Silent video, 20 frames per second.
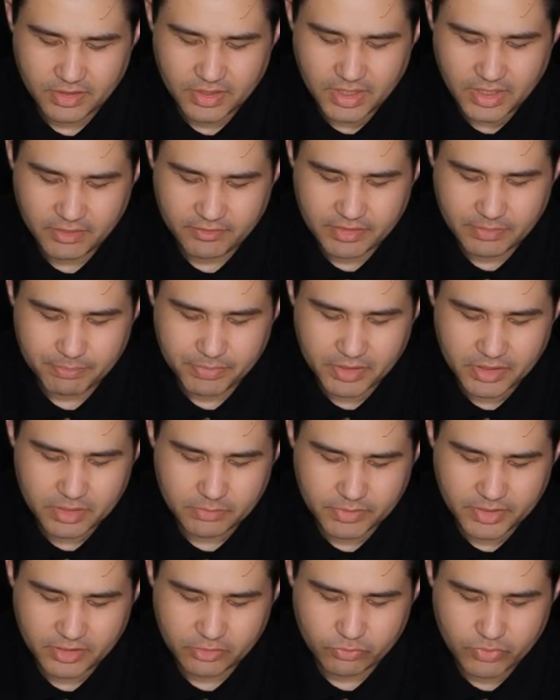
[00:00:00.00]
I had the pinky
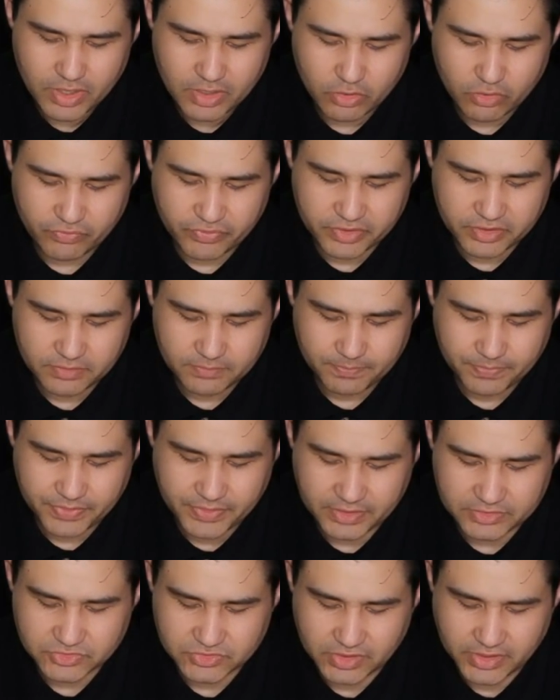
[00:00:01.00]
break right over
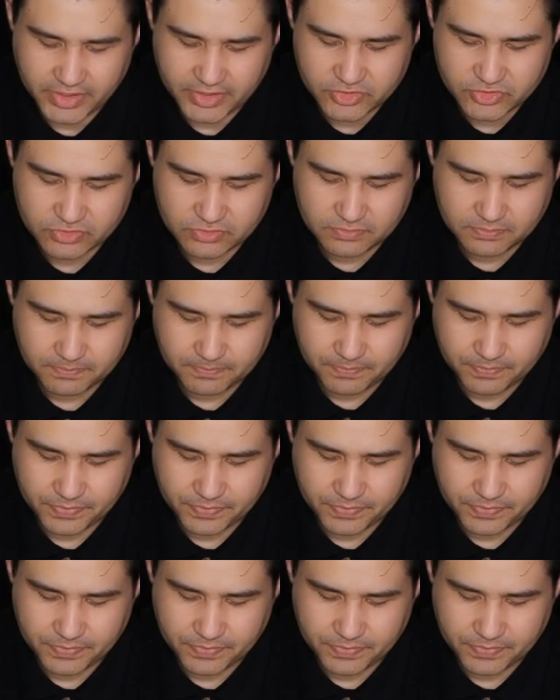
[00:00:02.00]
the selection,